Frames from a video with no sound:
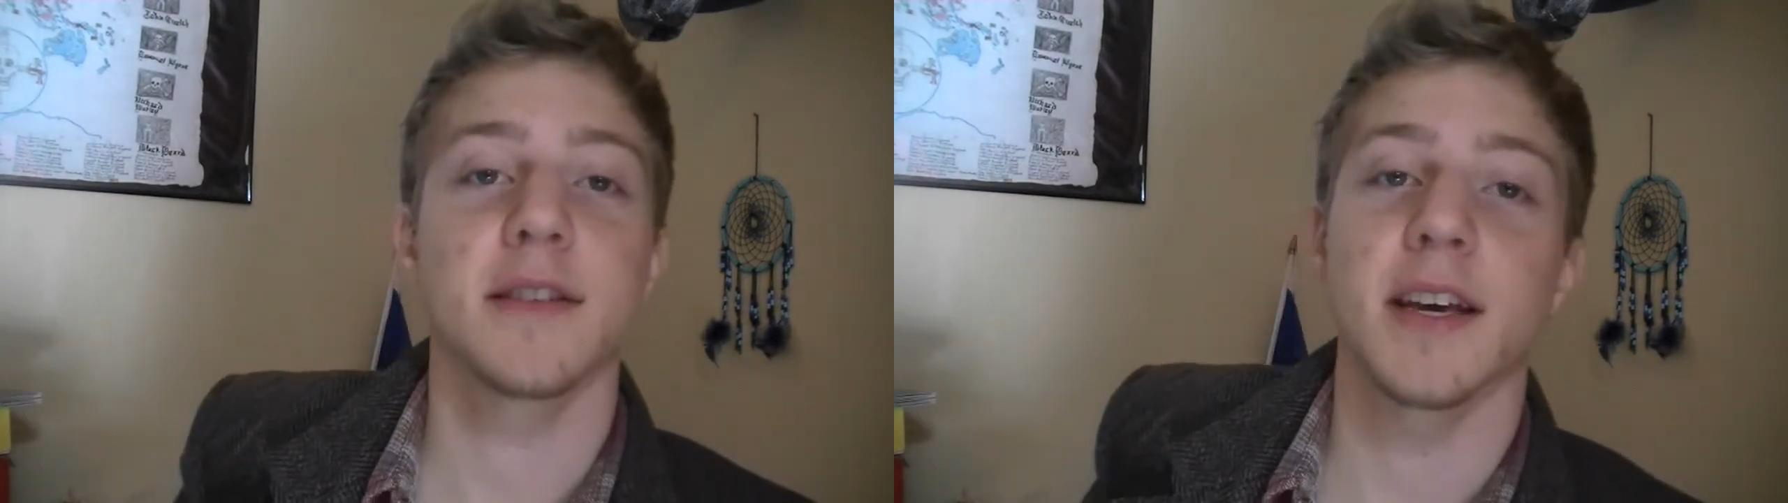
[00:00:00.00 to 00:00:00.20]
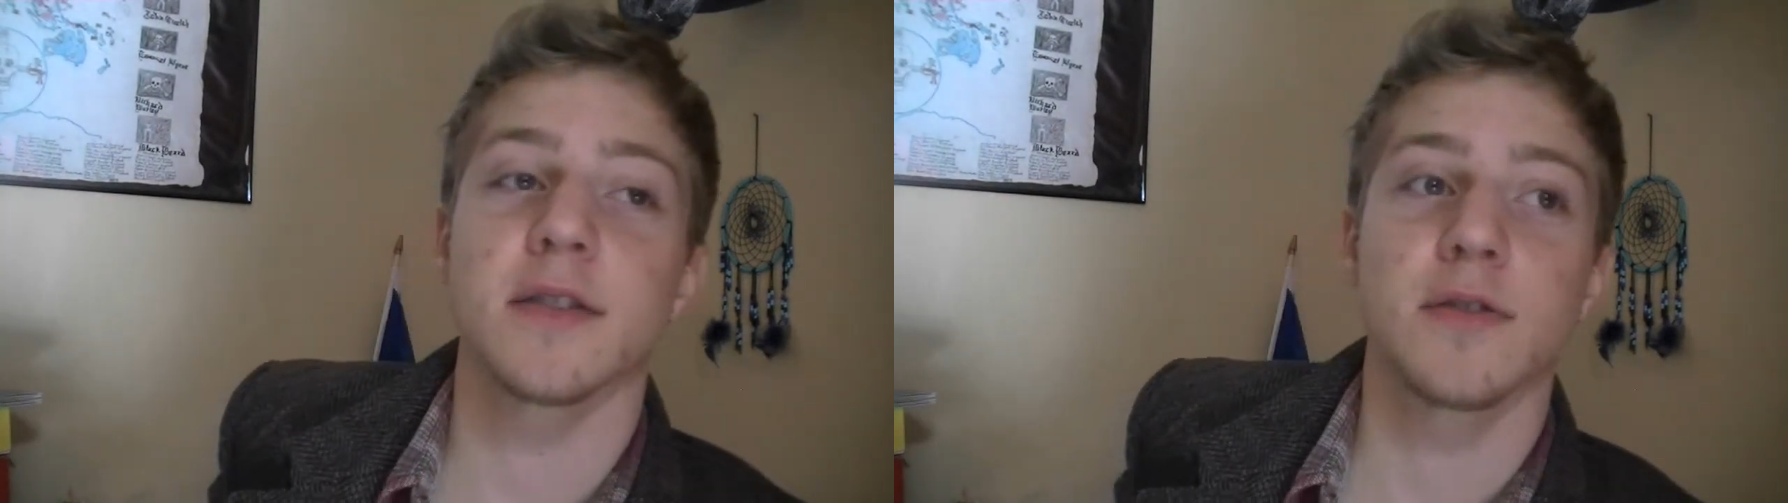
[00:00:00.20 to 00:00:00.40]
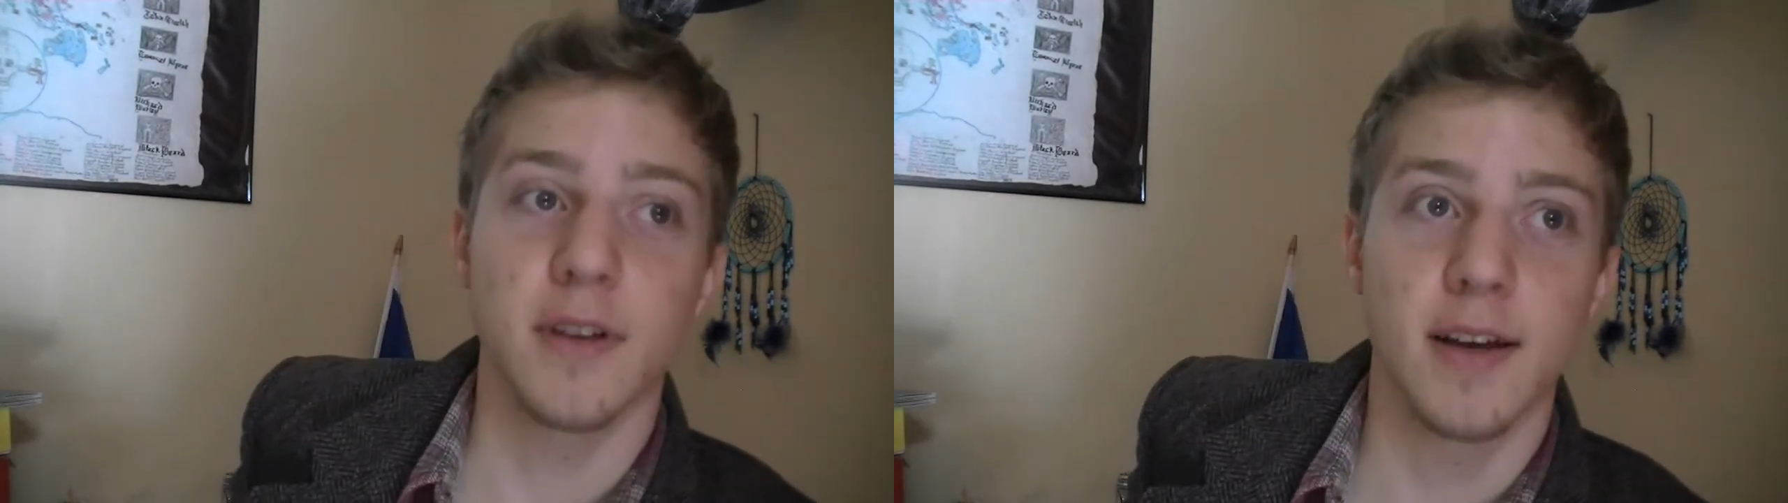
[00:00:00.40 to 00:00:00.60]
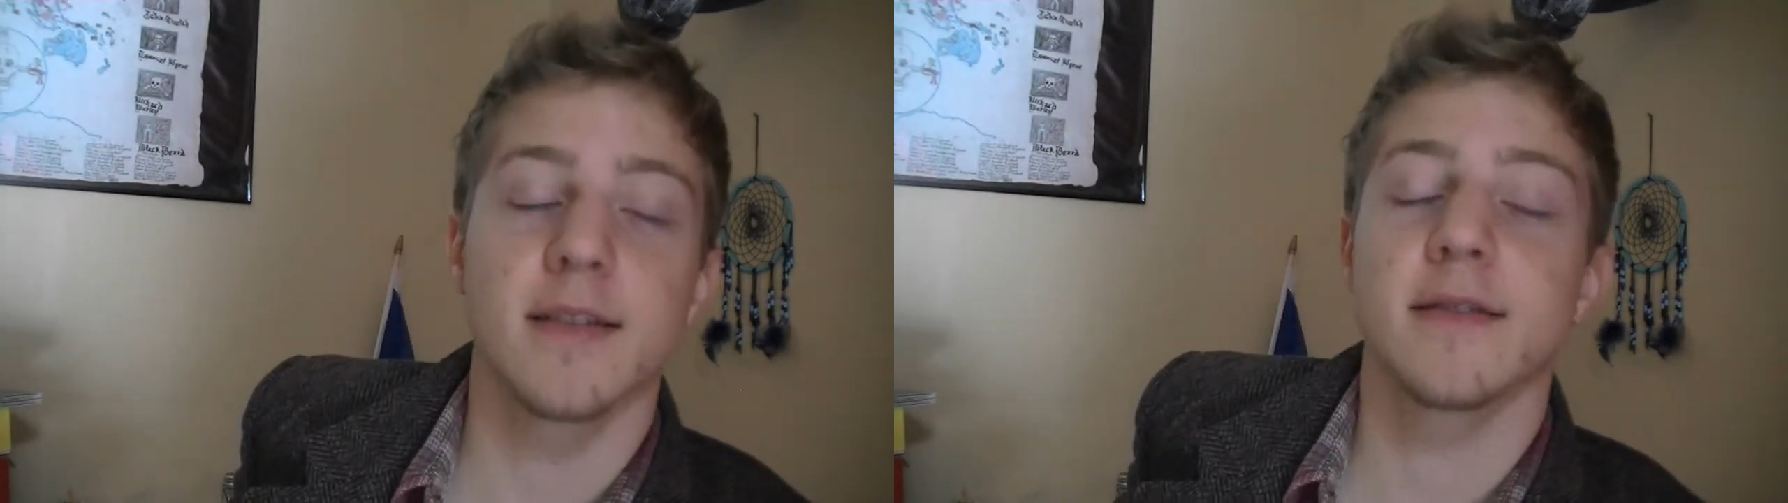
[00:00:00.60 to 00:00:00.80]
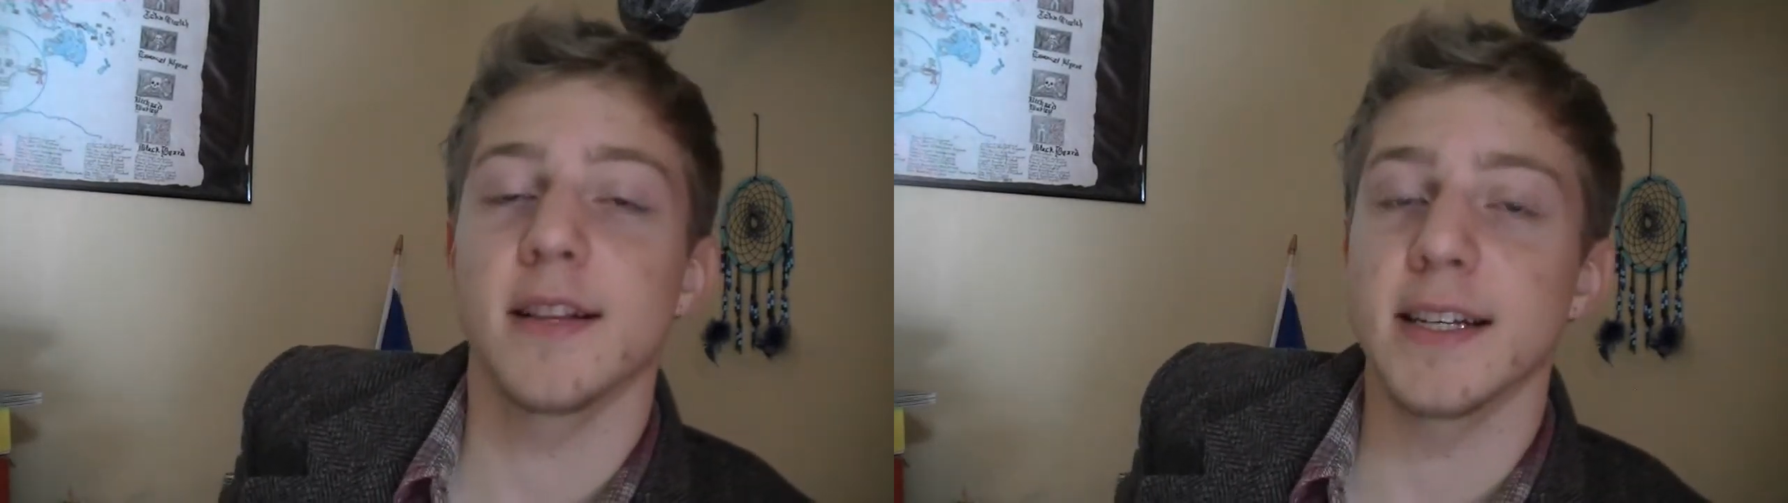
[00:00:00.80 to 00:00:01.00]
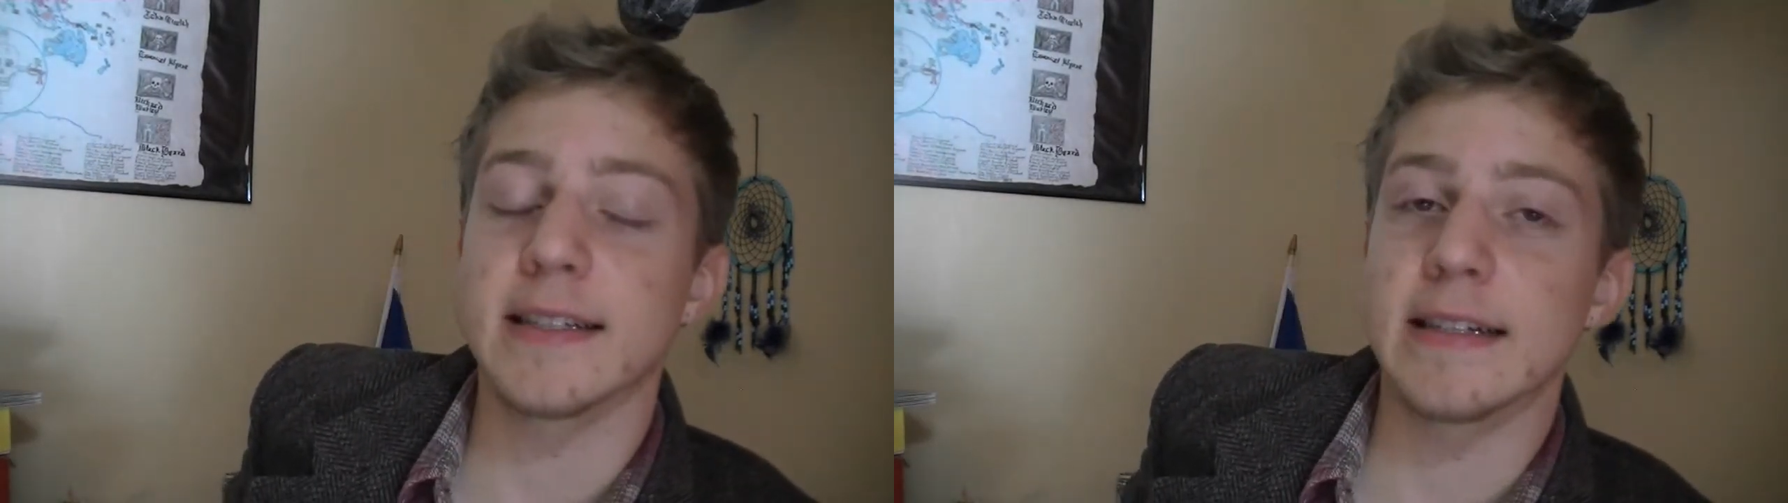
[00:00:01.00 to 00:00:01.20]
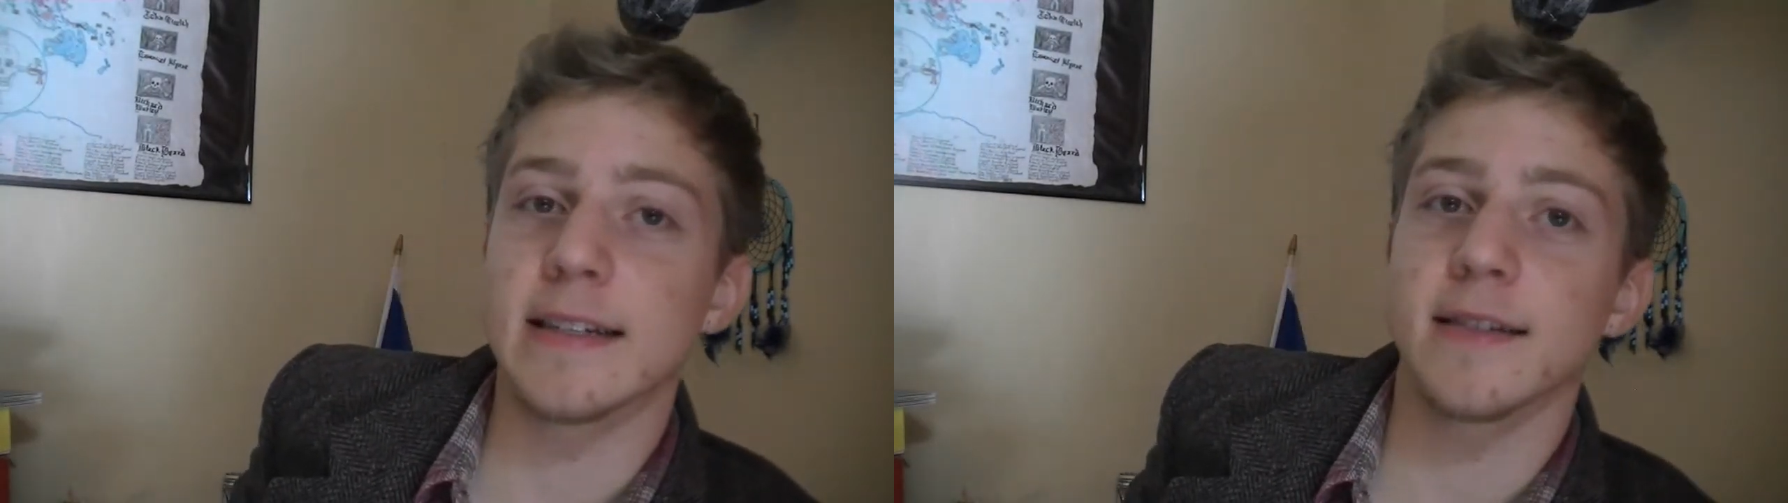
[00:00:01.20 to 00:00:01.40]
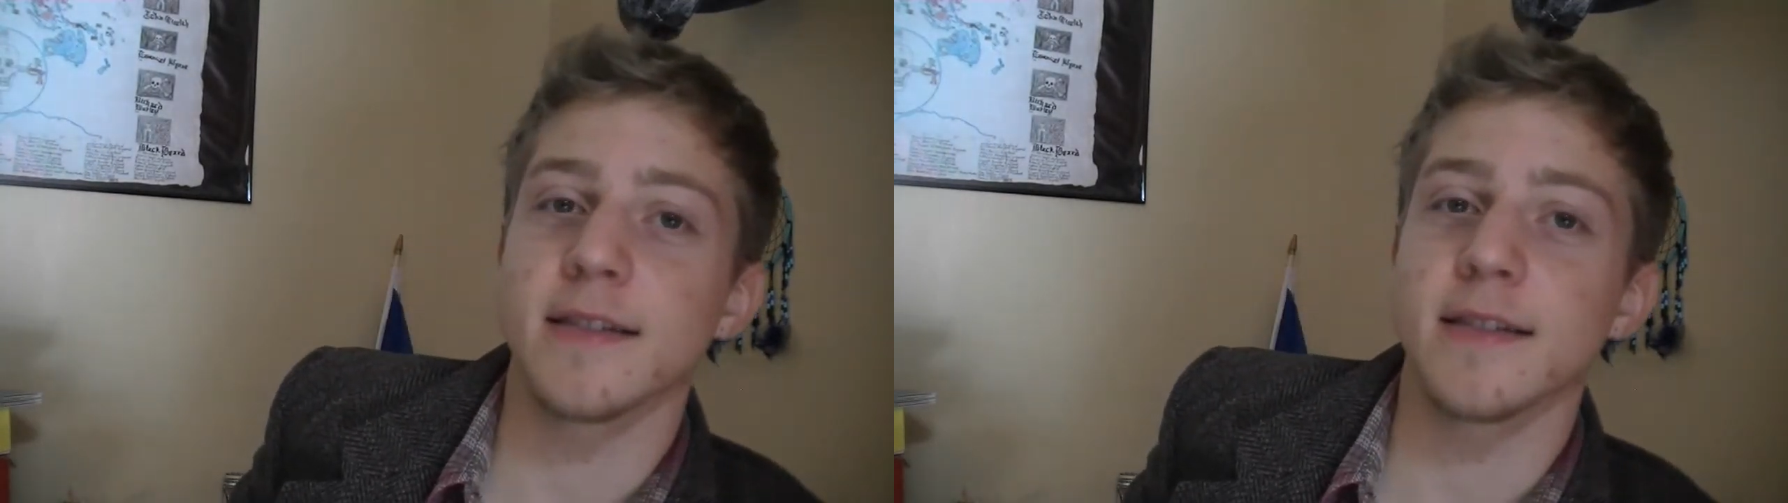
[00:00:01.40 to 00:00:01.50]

yesterday, last night,